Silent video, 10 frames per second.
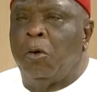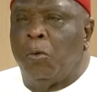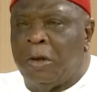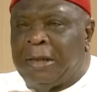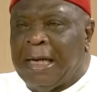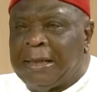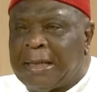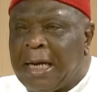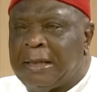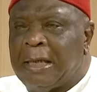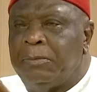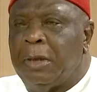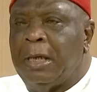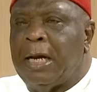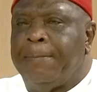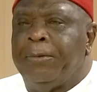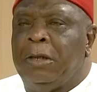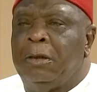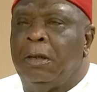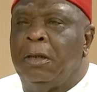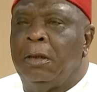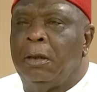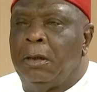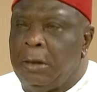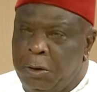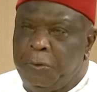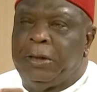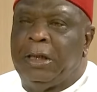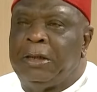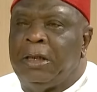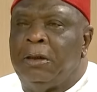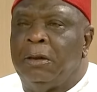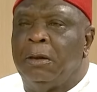Once that starts happening, then you see a change.